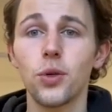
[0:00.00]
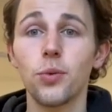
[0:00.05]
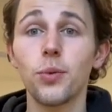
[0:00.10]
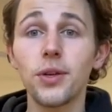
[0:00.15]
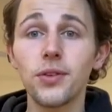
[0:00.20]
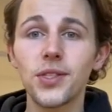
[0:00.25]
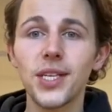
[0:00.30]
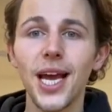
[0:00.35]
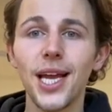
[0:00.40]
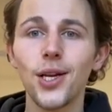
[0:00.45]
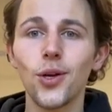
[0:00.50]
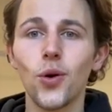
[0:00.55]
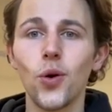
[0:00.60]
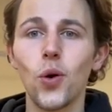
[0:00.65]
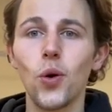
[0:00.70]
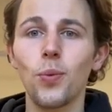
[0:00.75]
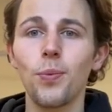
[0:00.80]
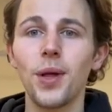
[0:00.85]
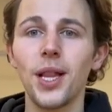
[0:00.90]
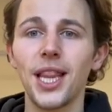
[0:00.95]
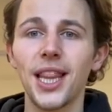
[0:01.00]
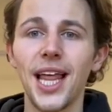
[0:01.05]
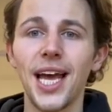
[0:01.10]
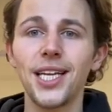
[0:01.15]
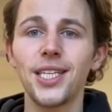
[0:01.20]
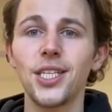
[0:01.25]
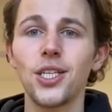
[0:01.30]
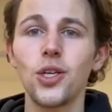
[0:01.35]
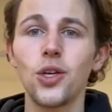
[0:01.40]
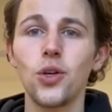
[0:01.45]
we've sent home
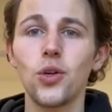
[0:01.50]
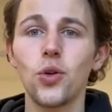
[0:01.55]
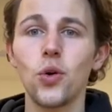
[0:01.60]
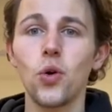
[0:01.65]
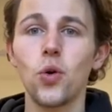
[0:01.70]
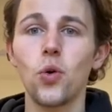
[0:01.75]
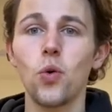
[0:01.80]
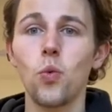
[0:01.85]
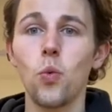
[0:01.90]
letting you know